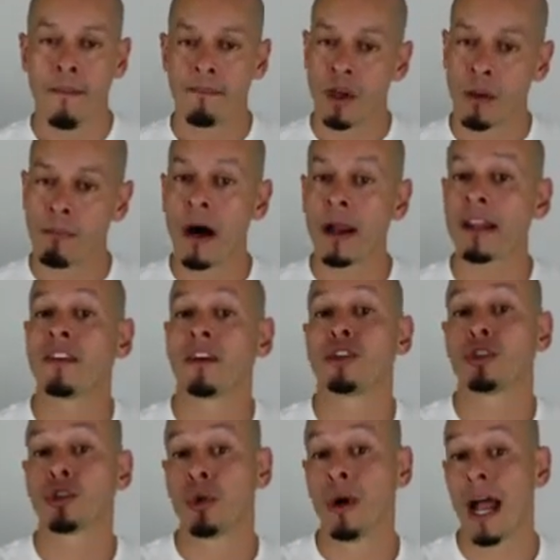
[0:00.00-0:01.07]
Their bodies are
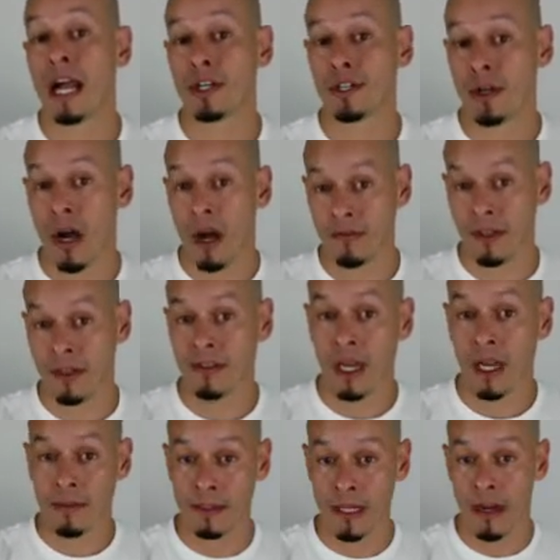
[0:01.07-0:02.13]
trashed
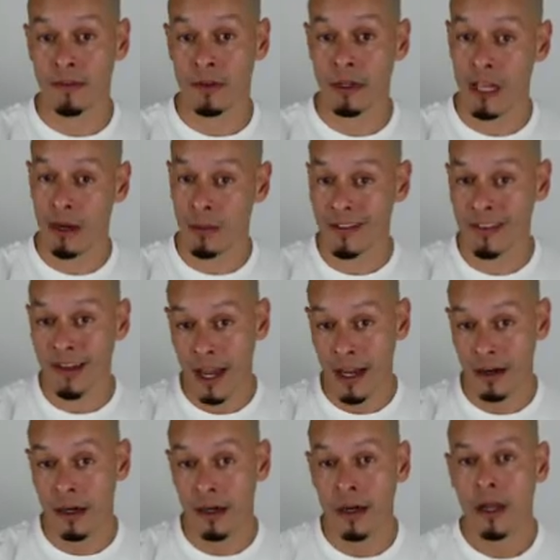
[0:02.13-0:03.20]
oftentimes after they
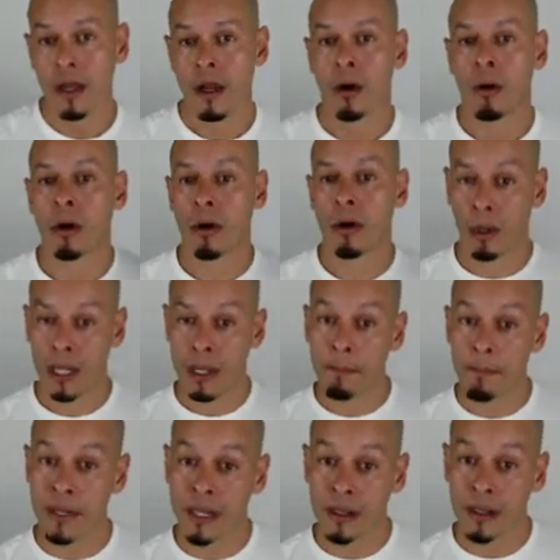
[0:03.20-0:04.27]
retire, or
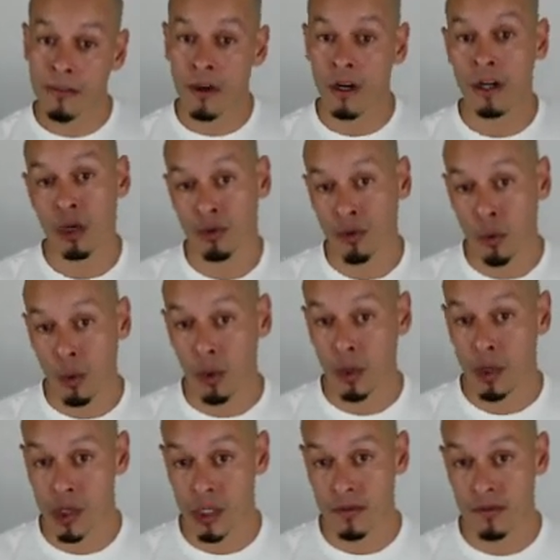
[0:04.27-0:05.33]
Olympians are
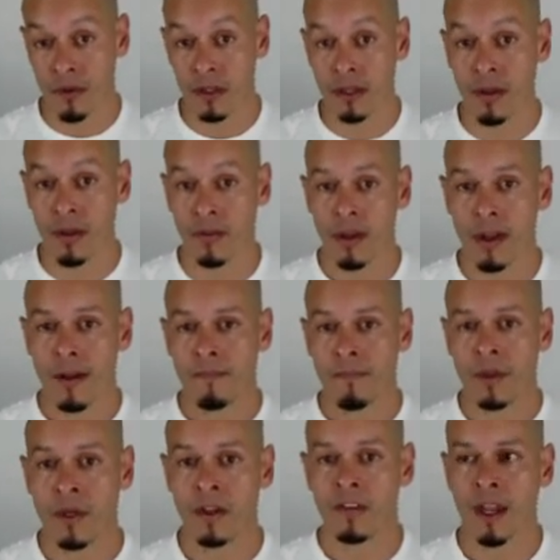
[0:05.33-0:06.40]
notorious for this.
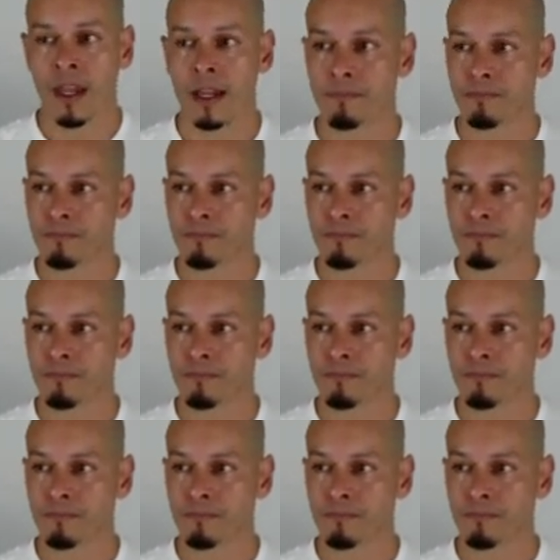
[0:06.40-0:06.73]
And it's like,